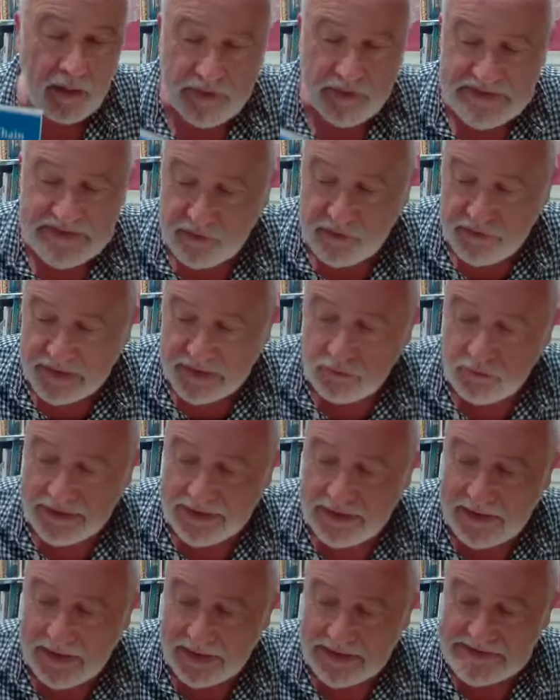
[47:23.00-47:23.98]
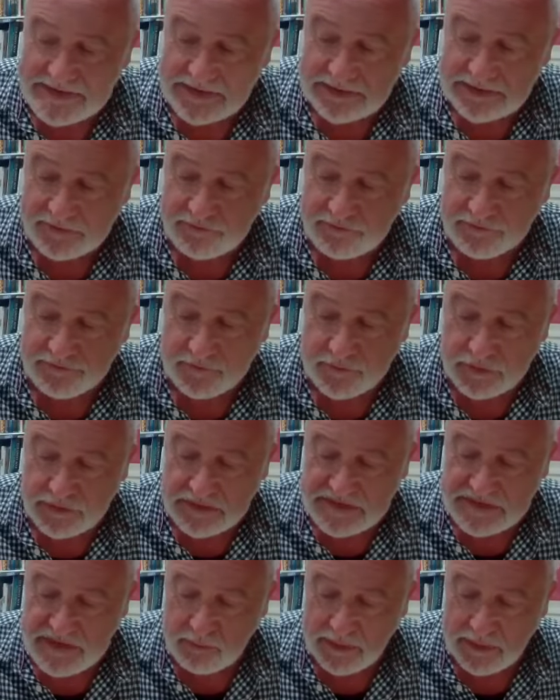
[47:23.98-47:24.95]
but it's not the only classical
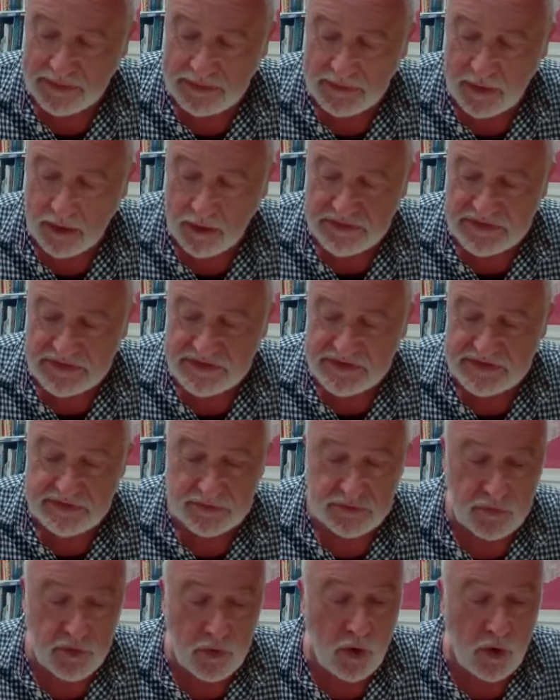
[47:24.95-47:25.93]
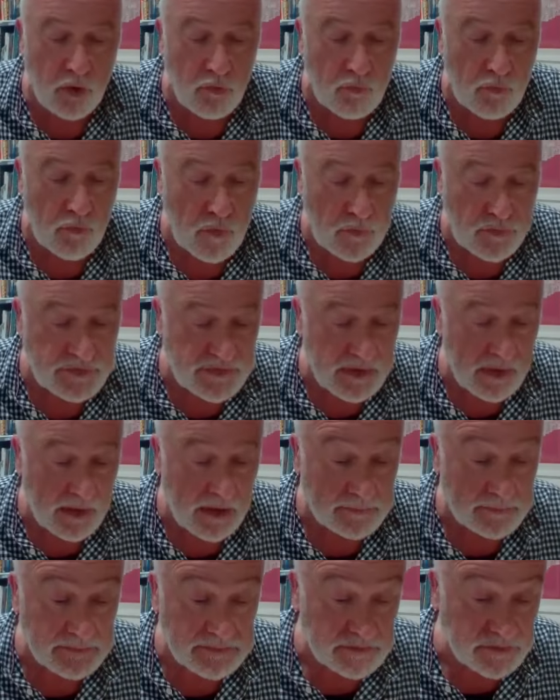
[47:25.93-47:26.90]
influence. I mean, Hutcheson wrote
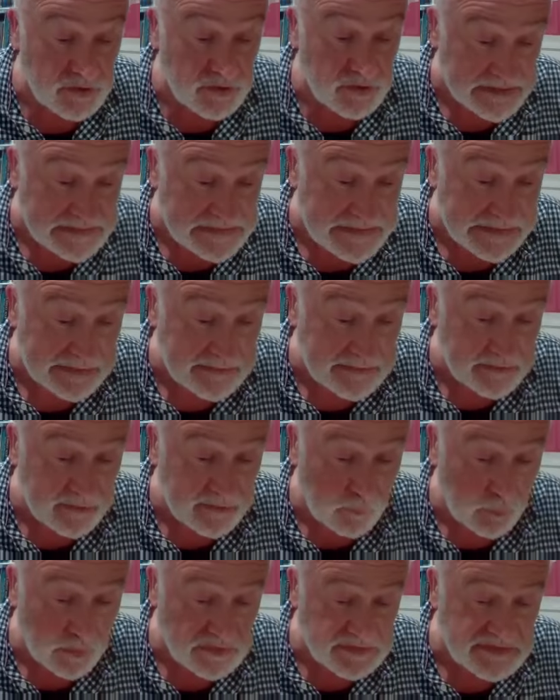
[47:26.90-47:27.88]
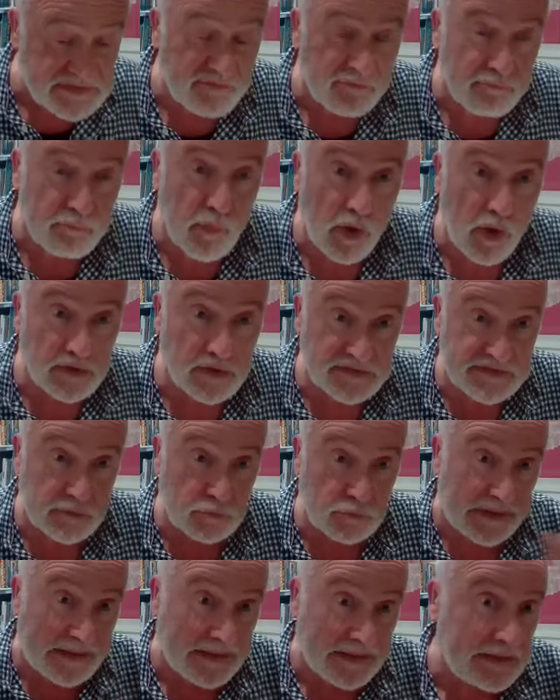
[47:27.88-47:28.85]
and translated the works of Marcus
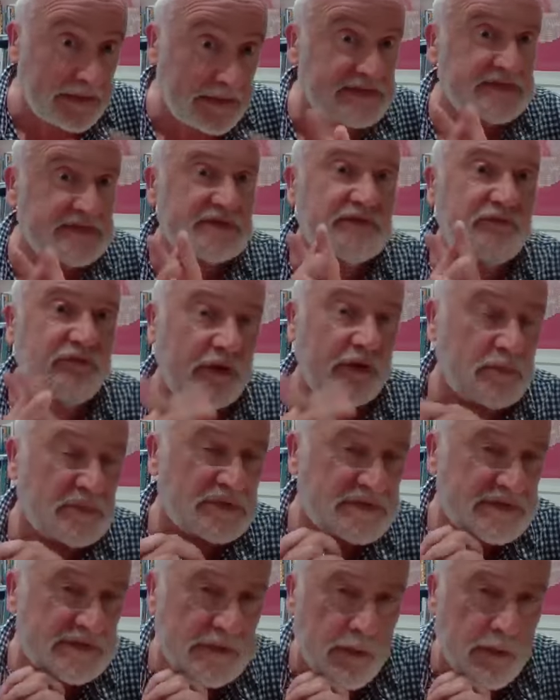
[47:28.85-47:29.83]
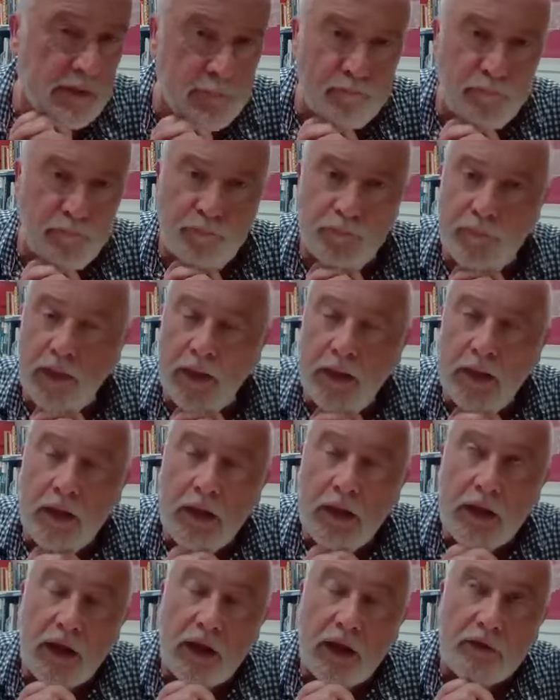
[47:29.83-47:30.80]
Aurelius, famous, um,
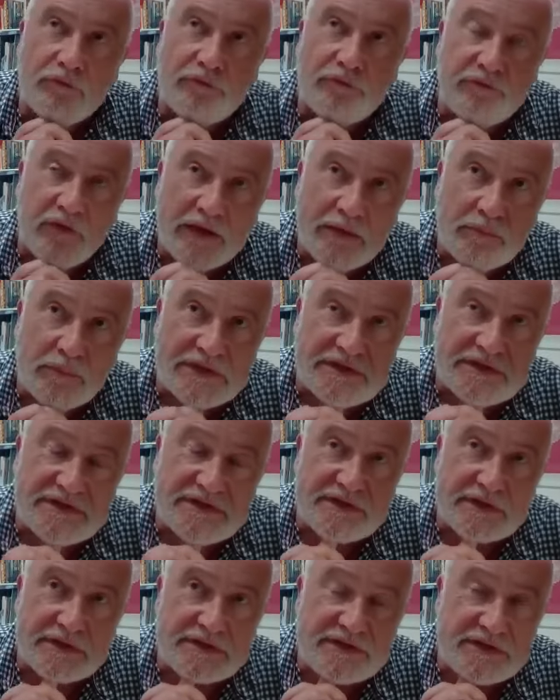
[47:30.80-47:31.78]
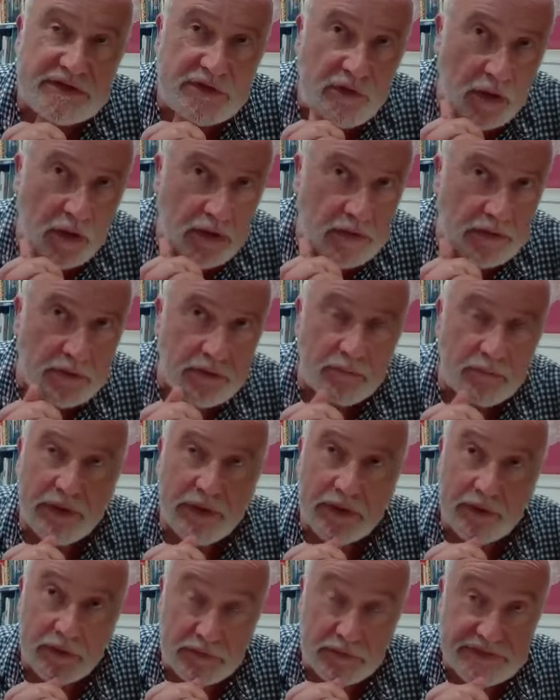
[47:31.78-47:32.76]
famous scholar,
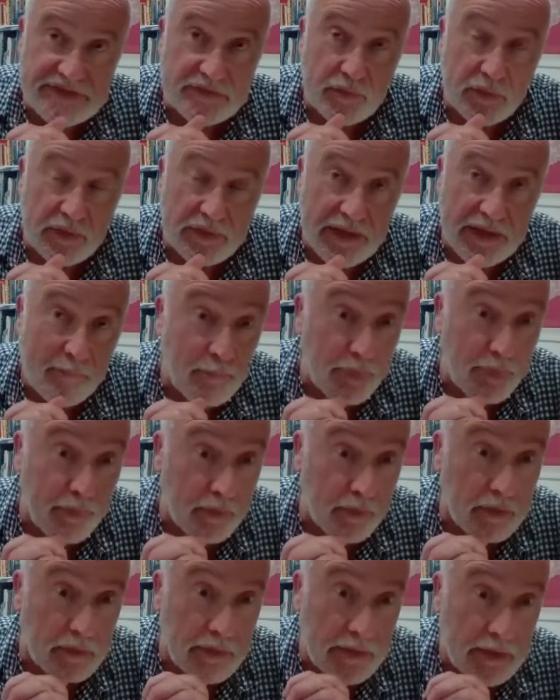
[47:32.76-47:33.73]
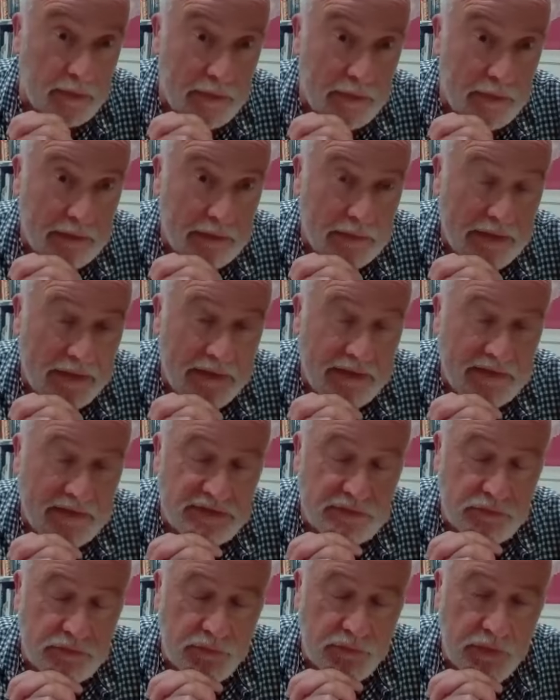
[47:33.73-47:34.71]
but mm-hmm. also an emperor in, in, in
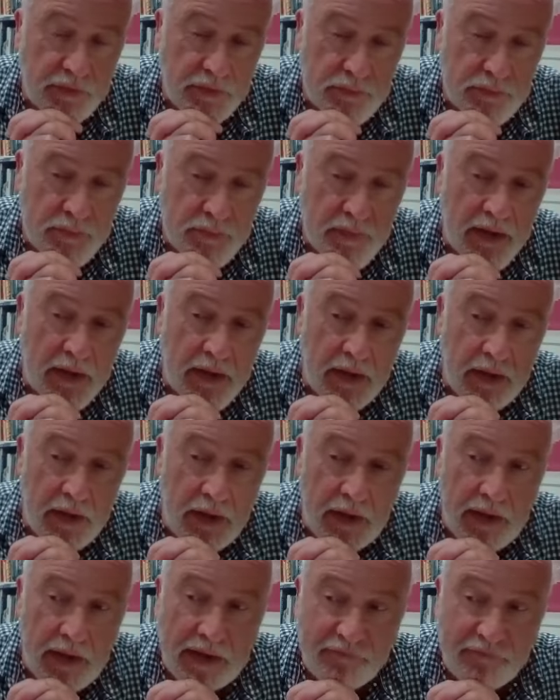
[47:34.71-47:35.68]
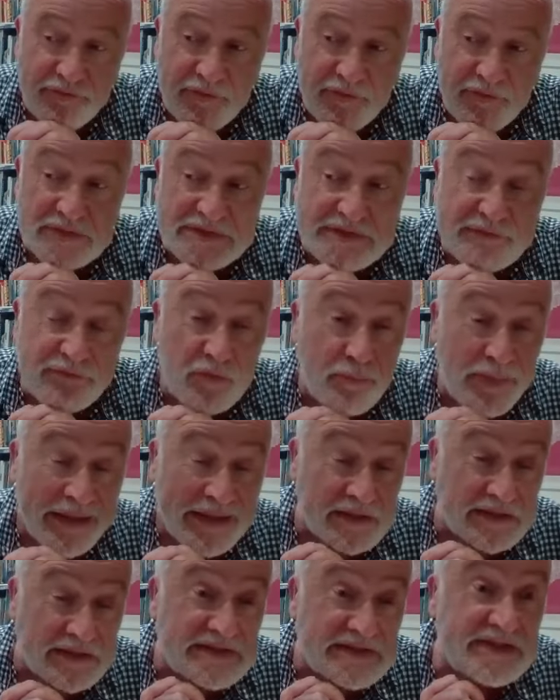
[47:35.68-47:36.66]
ancient Rome, and famous for
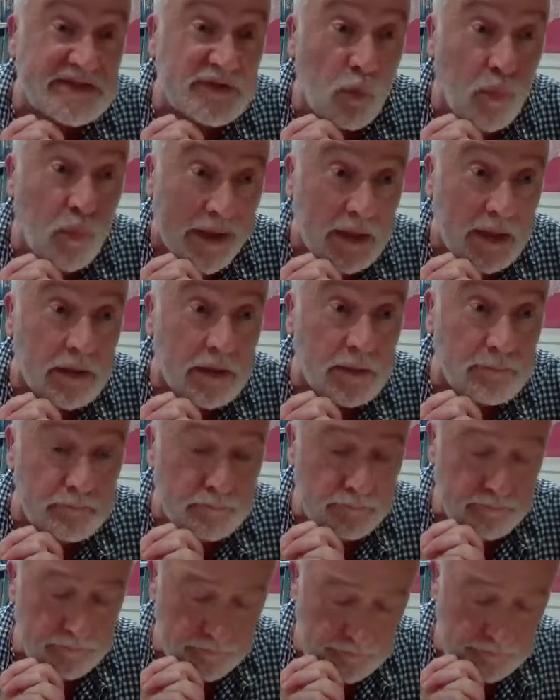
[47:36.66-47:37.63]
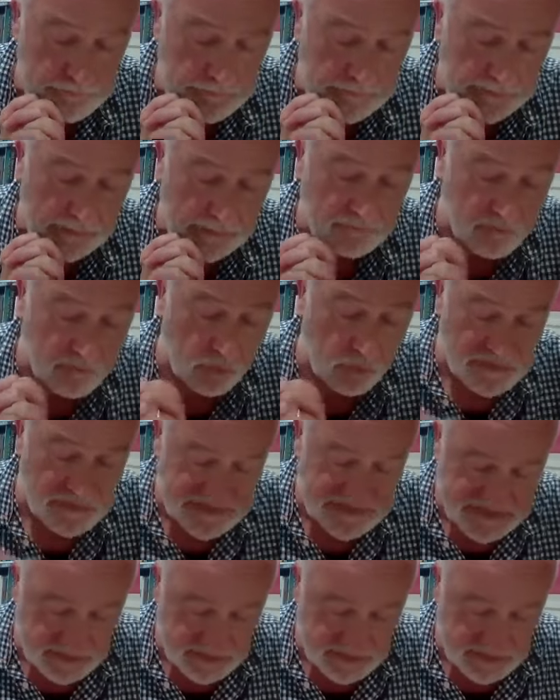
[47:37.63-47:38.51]
being a Stoic and of course